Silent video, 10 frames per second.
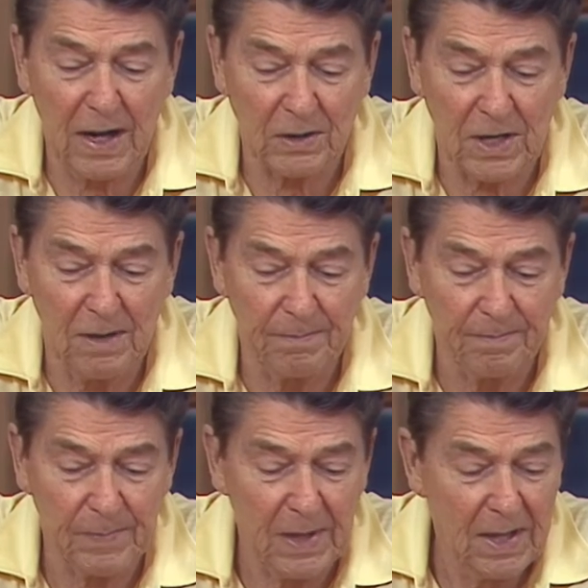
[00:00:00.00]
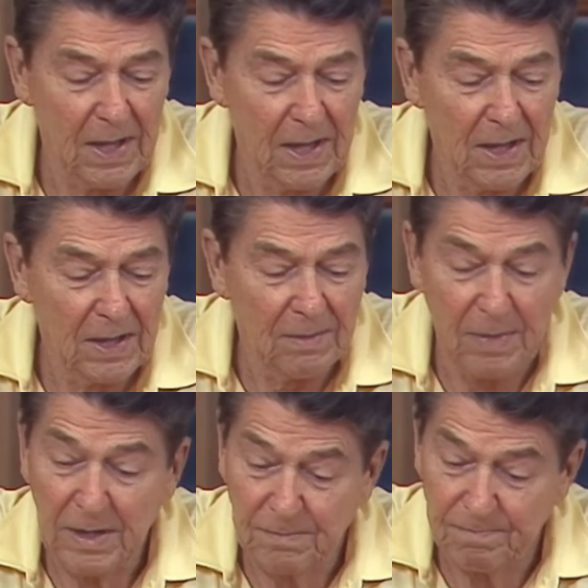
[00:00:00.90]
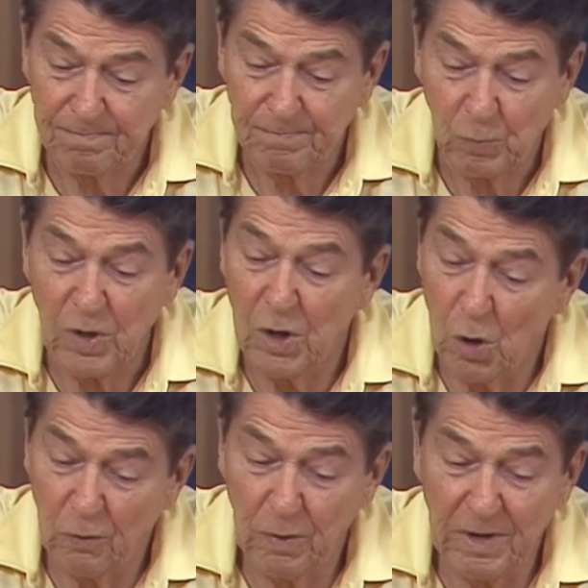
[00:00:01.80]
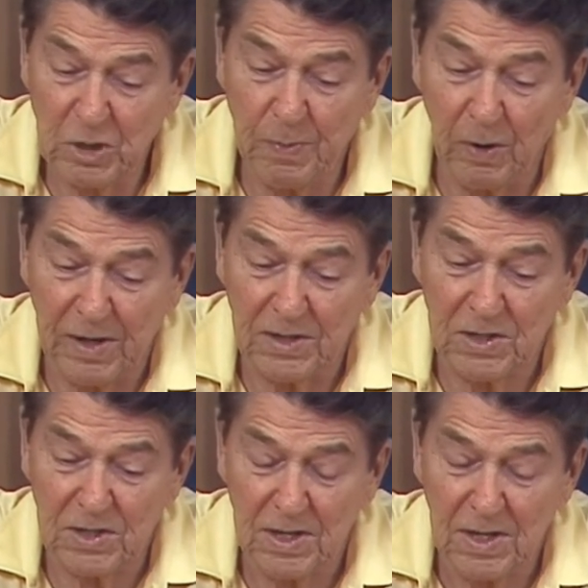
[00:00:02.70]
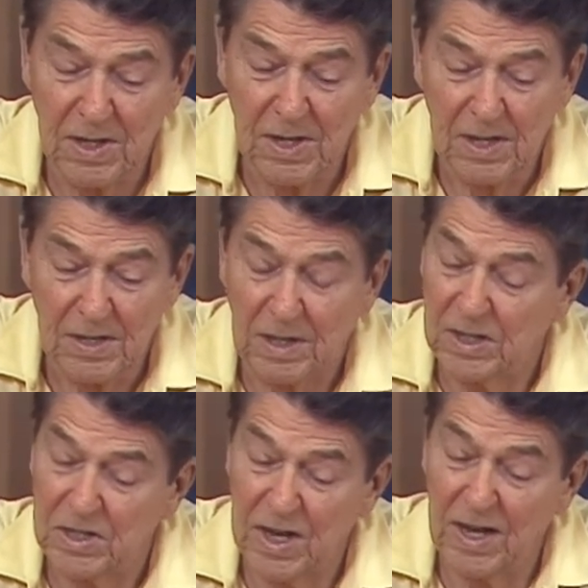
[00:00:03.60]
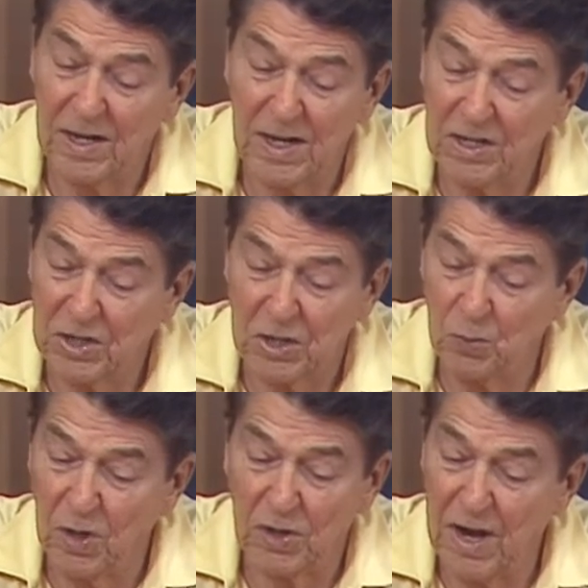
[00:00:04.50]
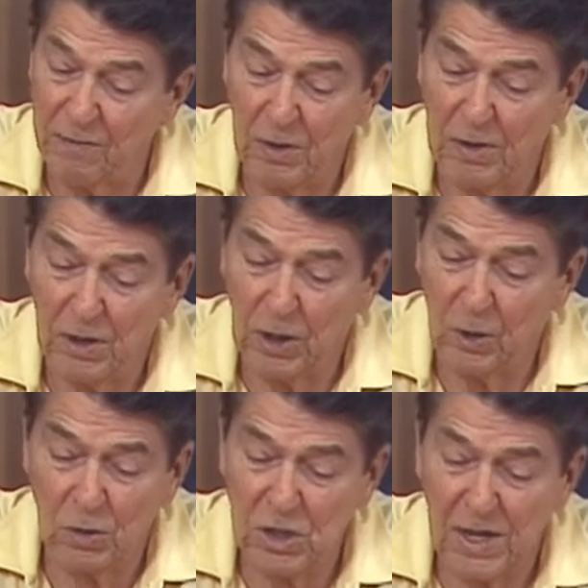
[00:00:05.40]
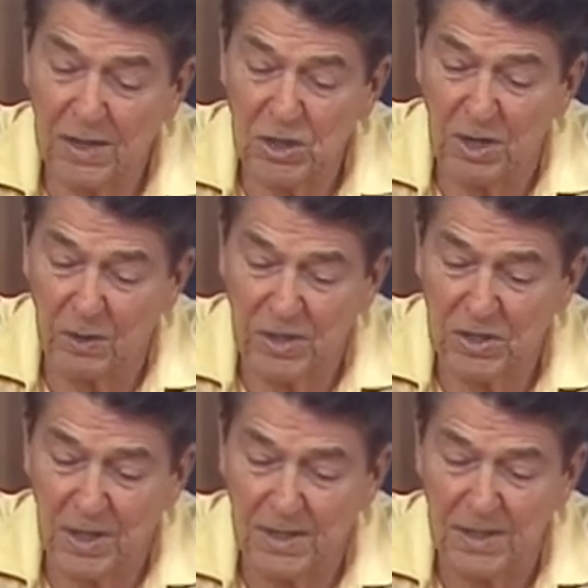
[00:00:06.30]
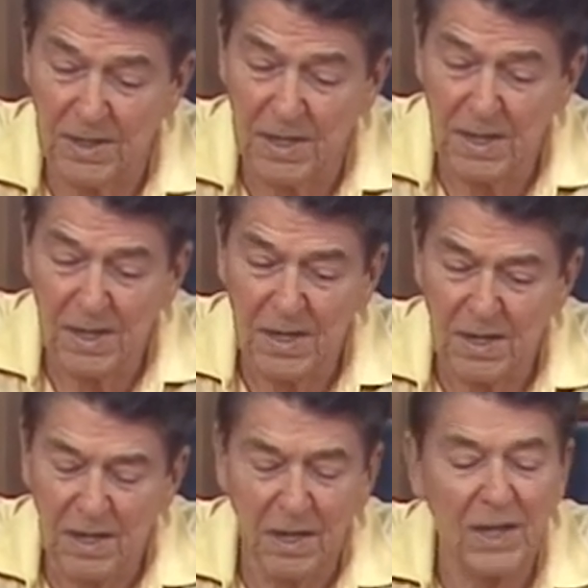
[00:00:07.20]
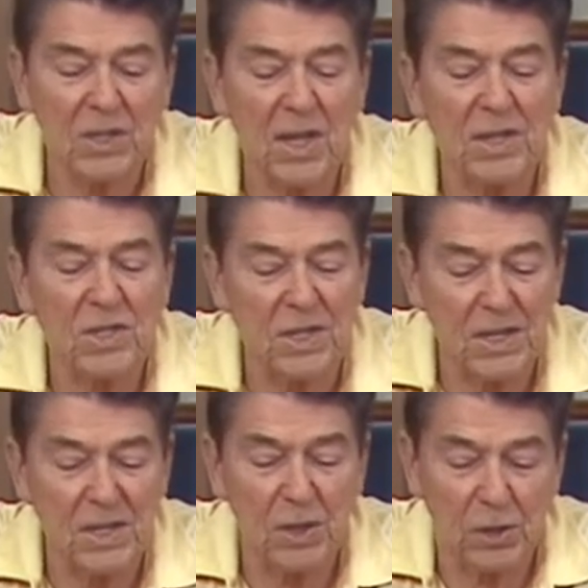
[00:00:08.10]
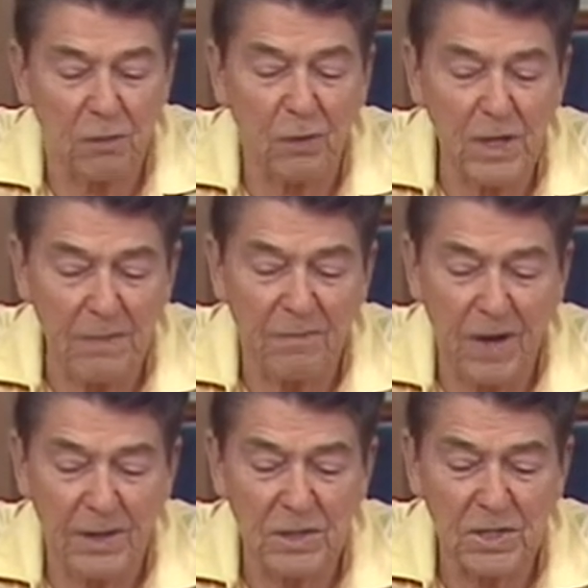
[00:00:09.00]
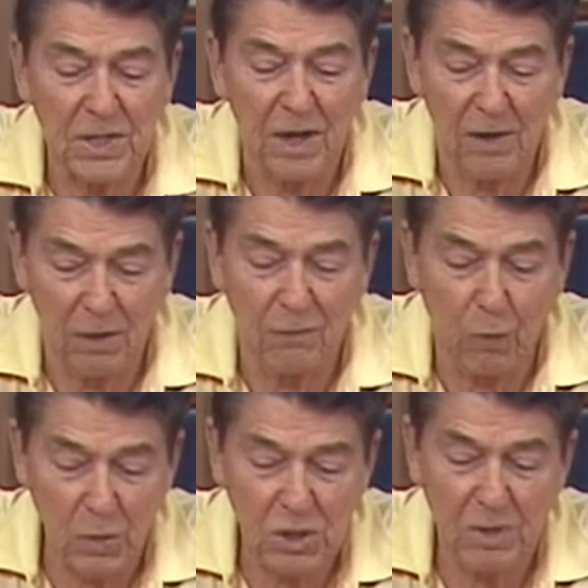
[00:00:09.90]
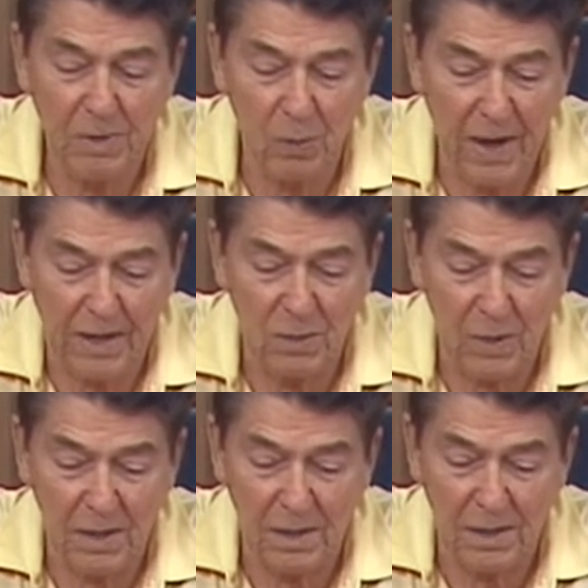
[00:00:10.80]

outcome. But we know from experience that the Sandinistas will never negotiate seriously unless they see that the freedom fighters are a force to be reckoned with.